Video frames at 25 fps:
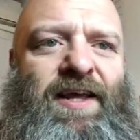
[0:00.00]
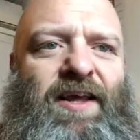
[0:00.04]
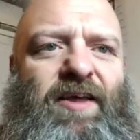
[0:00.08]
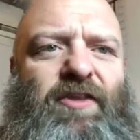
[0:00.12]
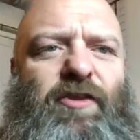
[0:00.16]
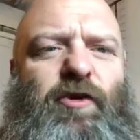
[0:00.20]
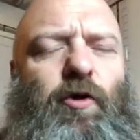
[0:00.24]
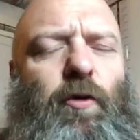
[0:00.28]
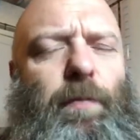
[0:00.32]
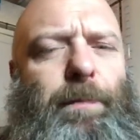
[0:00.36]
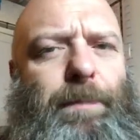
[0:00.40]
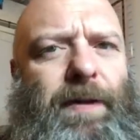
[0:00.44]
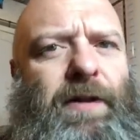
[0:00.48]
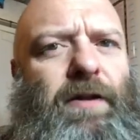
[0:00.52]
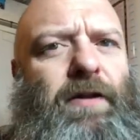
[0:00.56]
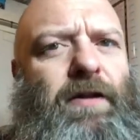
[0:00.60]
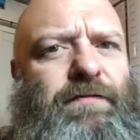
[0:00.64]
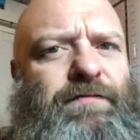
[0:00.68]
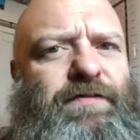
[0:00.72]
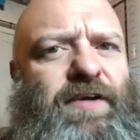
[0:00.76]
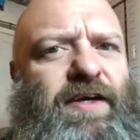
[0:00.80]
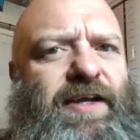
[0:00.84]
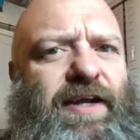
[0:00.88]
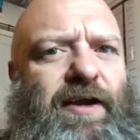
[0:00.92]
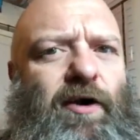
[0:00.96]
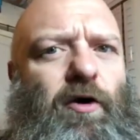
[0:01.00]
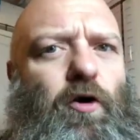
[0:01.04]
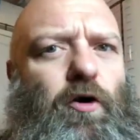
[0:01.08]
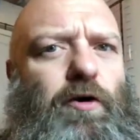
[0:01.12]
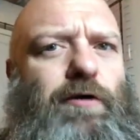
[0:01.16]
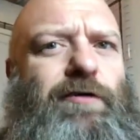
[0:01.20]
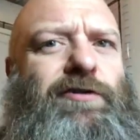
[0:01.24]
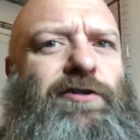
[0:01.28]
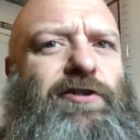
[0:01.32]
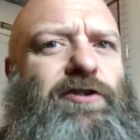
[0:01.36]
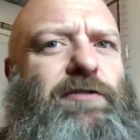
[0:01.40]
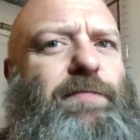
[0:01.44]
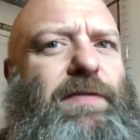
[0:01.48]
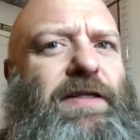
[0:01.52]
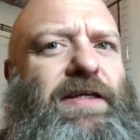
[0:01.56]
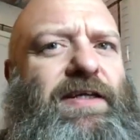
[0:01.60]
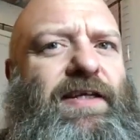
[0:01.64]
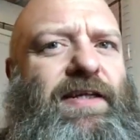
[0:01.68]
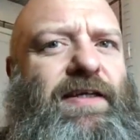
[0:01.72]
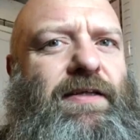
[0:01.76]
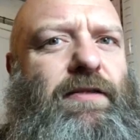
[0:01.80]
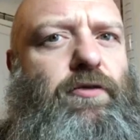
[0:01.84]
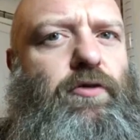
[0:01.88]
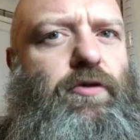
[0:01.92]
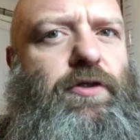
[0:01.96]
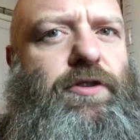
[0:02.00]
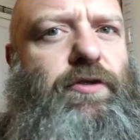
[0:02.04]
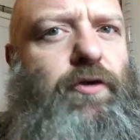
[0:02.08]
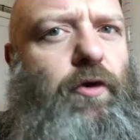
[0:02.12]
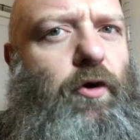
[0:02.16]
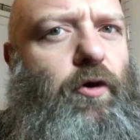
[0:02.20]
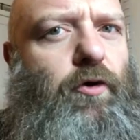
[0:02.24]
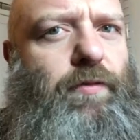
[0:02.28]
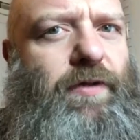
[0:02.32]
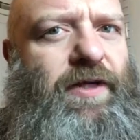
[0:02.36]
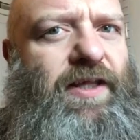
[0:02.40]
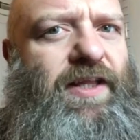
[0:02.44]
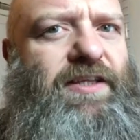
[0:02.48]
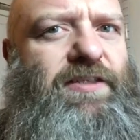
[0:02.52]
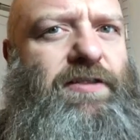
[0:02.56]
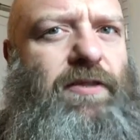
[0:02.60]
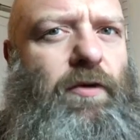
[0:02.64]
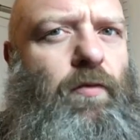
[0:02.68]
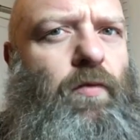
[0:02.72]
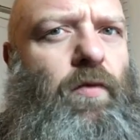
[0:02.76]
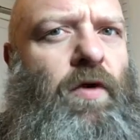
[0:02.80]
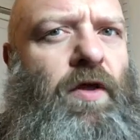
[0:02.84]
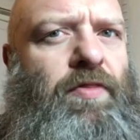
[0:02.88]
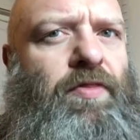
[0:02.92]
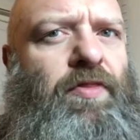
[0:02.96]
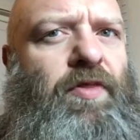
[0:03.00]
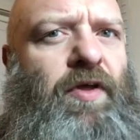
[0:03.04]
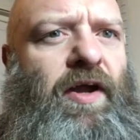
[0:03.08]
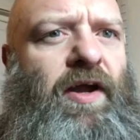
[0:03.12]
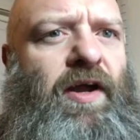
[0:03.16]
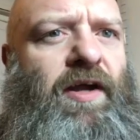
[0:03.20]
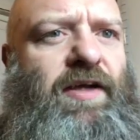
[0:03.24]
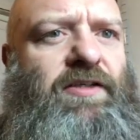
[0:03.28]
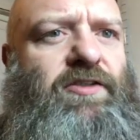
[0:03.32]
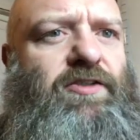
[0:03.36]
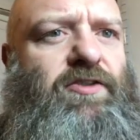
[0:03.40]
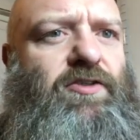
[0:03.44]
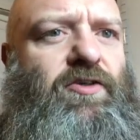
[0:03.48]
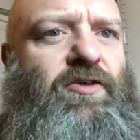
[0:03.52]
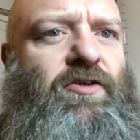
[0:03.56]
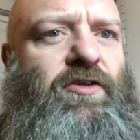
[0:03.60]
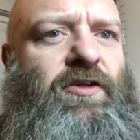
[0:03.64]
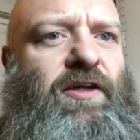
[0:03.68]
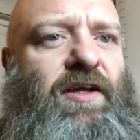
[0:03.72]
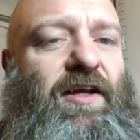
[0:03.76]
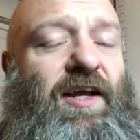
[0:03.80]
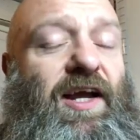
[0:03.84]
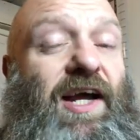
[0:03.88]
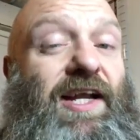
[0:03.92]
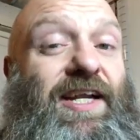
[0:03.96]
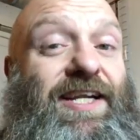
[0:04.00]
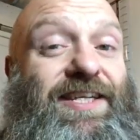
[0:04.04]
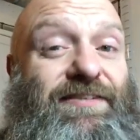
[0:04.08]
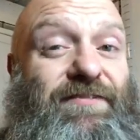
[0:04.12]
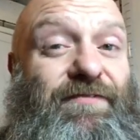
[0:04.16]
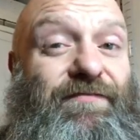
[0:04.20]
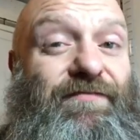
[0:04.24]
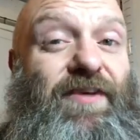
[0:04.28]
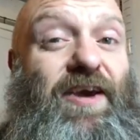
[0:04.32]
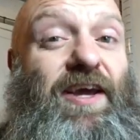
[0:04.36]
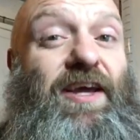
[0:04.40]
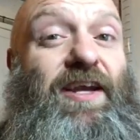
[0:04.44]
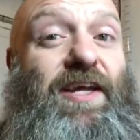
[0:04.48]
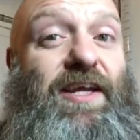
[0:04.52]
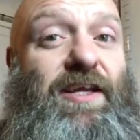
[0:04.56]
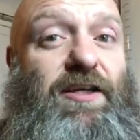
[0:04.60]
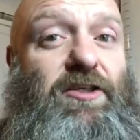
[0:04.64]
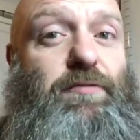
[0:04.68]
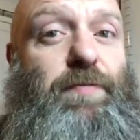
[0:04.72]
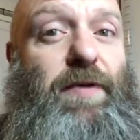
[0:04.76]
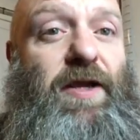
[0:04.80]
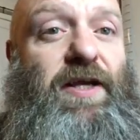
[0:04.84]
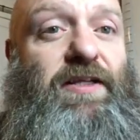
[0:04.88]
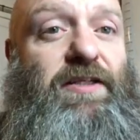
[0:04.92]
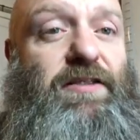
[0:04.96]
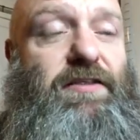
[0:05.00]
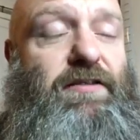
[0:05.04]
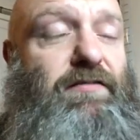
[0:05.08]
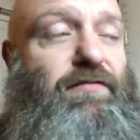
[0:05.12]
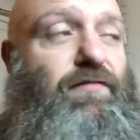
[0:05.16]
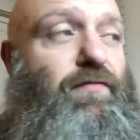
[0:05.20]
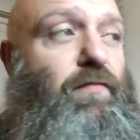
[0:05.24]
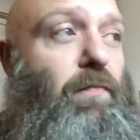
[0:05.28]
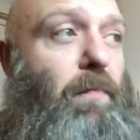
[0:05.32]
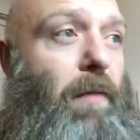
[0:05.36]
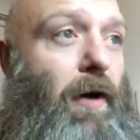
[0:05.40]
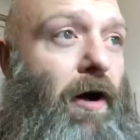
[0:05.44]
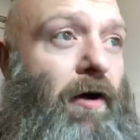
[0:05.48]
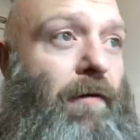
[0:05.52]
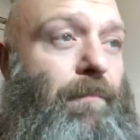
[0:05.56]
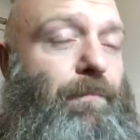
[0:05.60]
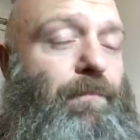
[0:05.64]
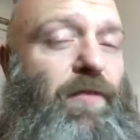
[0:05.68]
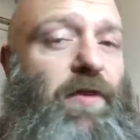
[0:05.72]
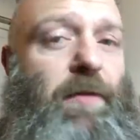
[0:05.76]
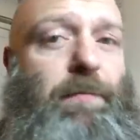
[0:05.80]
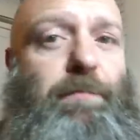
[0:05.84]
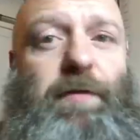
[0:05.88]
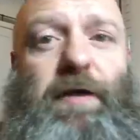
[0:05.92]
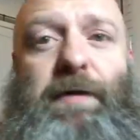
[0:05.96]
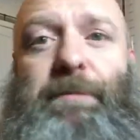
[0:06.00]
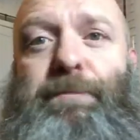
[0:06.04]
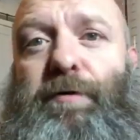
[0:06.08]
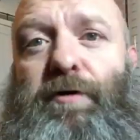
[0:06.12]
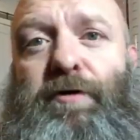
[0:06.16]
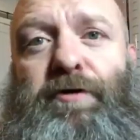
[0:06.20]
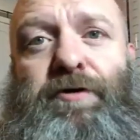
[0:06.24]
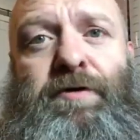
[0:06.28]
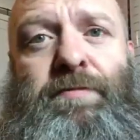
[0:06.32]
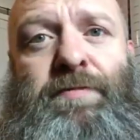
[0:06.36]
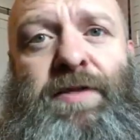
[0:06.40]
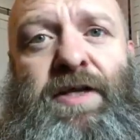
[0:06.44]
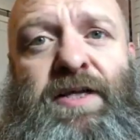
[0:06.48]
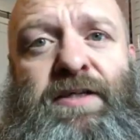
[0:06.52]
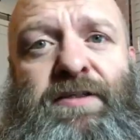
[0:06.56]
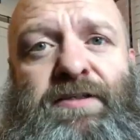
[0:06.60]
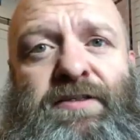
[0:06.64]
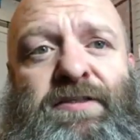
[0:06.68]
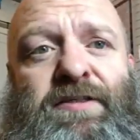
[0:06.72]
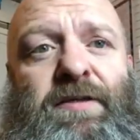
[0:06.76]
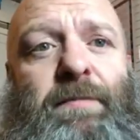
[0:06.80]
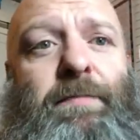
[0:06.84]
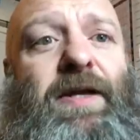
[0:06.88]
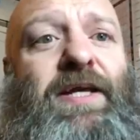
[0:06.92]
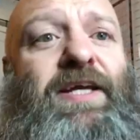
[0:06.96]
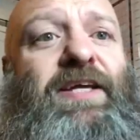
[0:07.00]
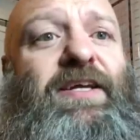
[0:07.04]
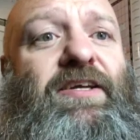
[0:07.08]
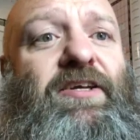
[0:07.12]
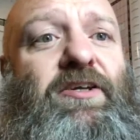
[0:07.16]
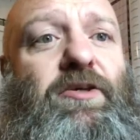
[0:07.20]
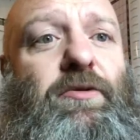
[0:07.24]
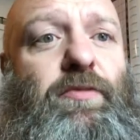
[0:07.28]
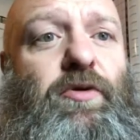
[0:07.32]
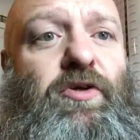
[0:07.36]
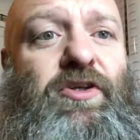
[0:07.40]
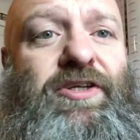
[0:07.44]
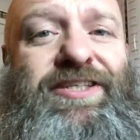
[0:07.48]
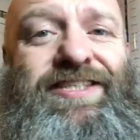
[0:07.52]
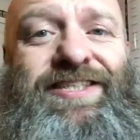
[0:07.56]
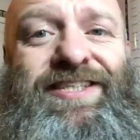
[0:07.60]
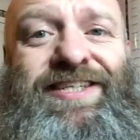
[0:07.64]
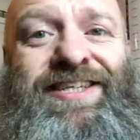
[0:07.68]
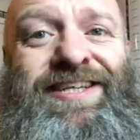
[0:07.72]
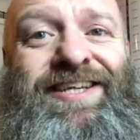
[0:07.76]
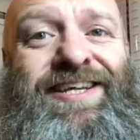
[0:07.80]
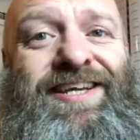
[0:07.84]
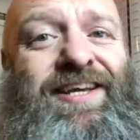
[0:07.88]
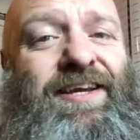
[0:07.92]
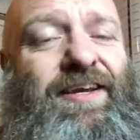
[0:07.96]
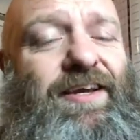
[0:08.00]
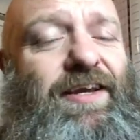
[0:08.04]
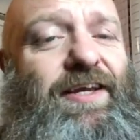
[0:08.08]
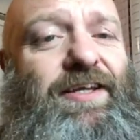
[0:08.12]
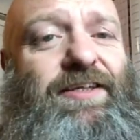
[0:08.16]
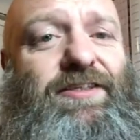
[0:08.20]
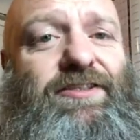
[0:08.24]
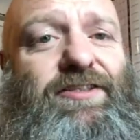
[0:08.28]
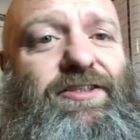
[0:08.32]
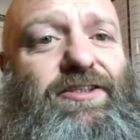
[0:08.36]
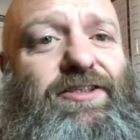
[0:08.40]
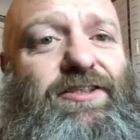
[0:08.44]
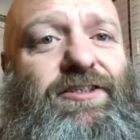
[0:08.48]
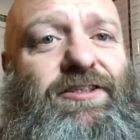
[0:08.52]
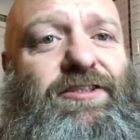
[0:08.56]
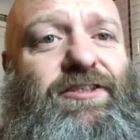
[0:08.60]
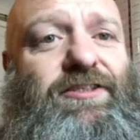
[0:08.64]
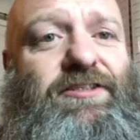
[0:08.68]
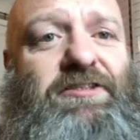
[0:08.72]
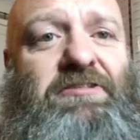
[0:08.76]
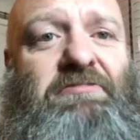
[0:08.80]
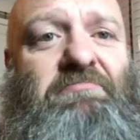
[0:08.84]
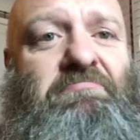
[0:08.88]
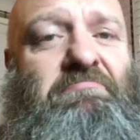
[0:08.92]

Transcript: They all bill are very hot on speeding though in Norway. That's the one thing I saw, and it's very expensive. But the people are amazing. The biking community is just